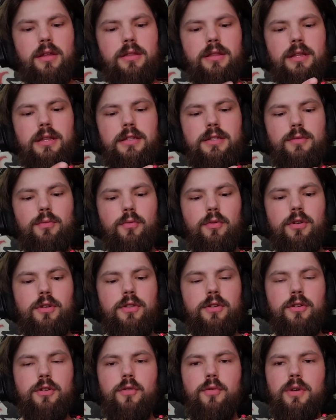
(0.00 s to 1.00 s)
That's one of
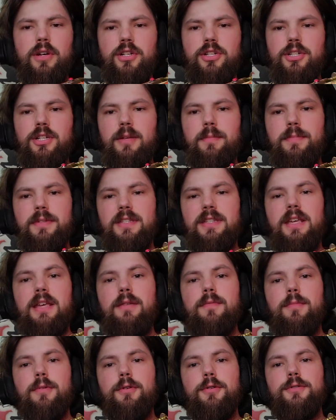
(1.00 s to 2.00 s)
their quick ship
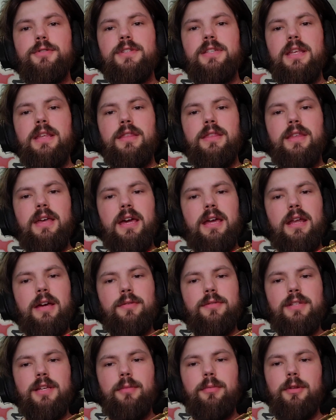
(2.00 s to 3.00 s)
sabers that I
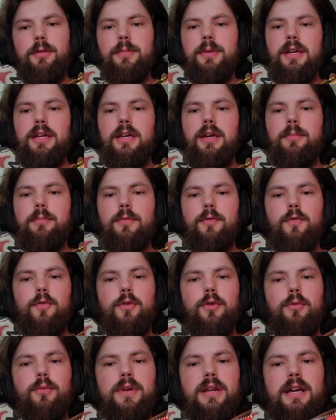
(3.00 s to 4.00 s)
was able to pick up
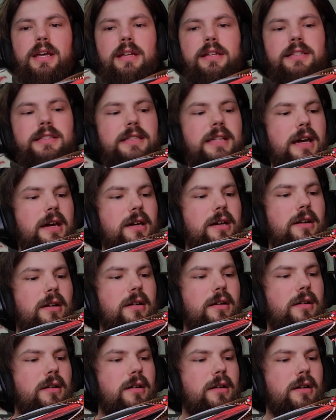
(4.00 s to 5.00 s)
before it went out of stock.
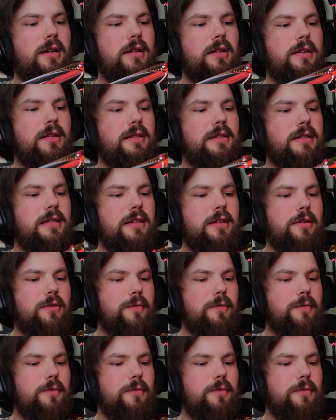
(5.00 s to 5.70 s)
The